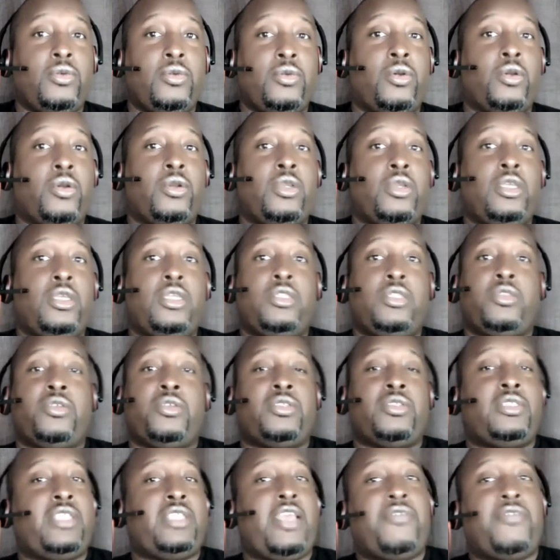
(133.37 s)
Or
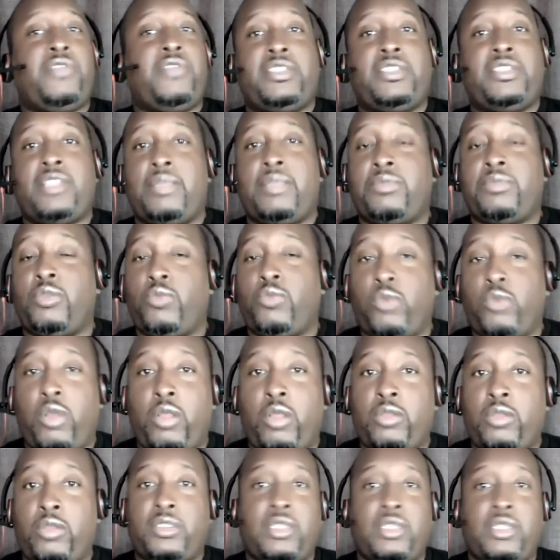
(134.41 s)
there's definitely something
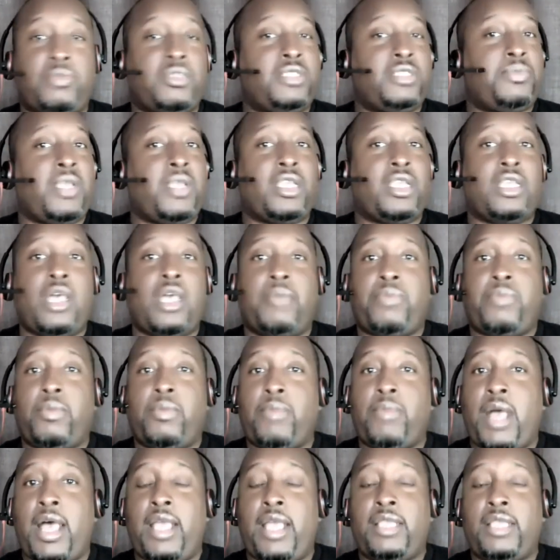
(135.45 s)
wrong, something's been
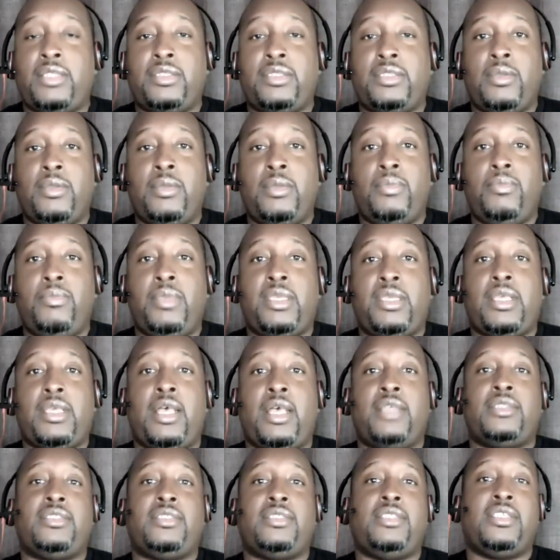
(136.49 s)
compromised
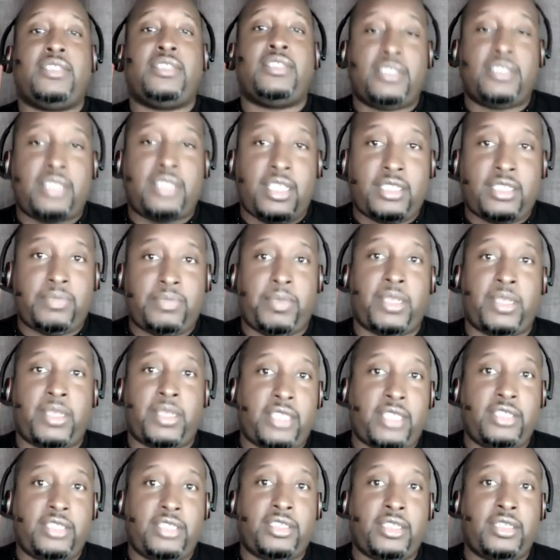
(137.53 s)
because this is the
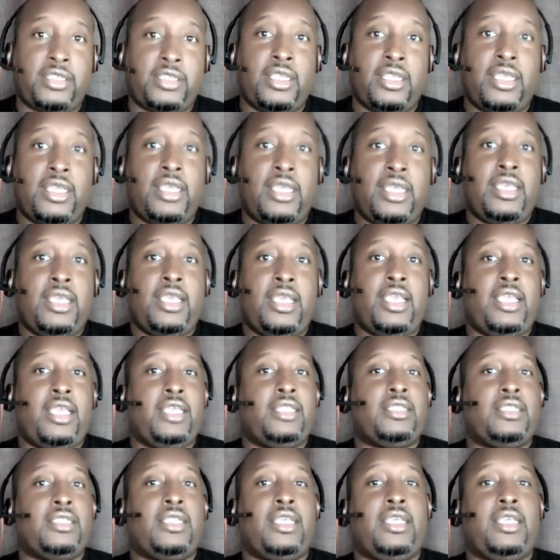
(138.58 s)
expectation
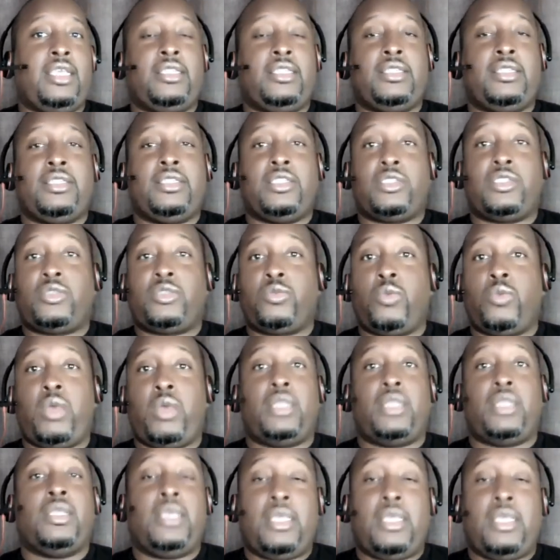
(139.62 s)
and and this is
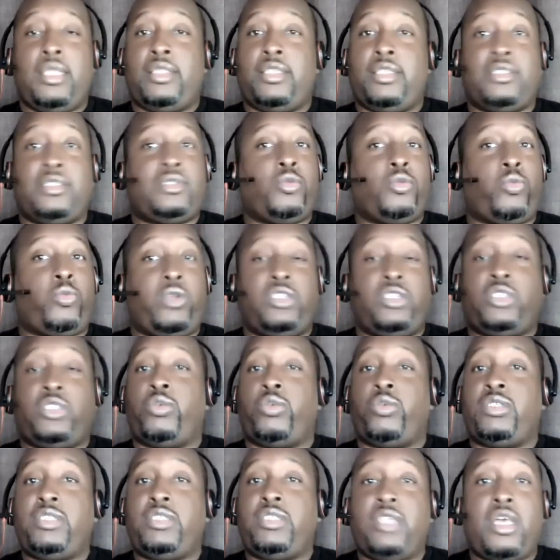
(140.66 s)
what this
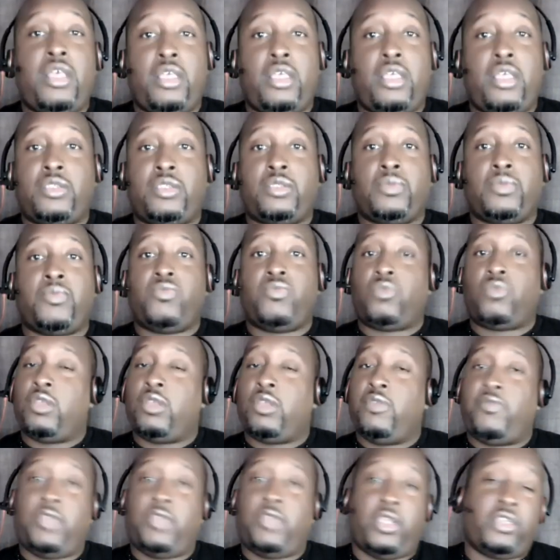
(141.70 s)
resource does
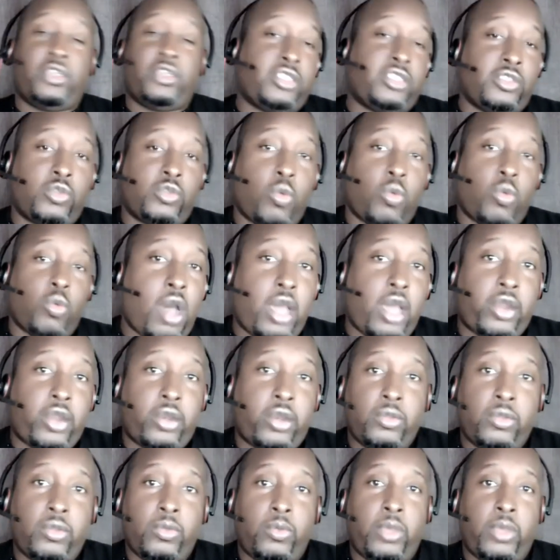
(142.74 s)
for instance,
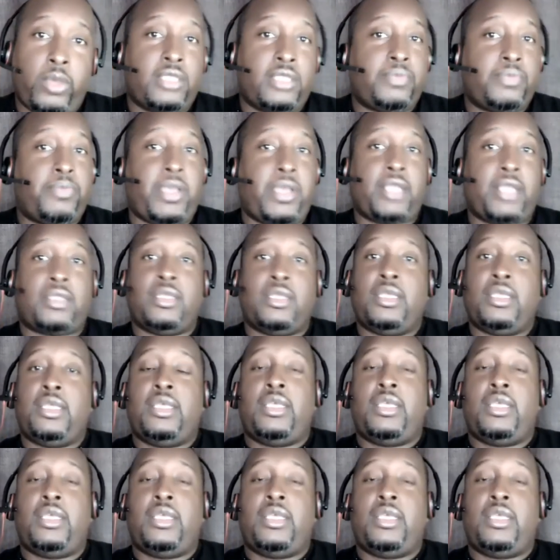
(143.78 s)
water. We expect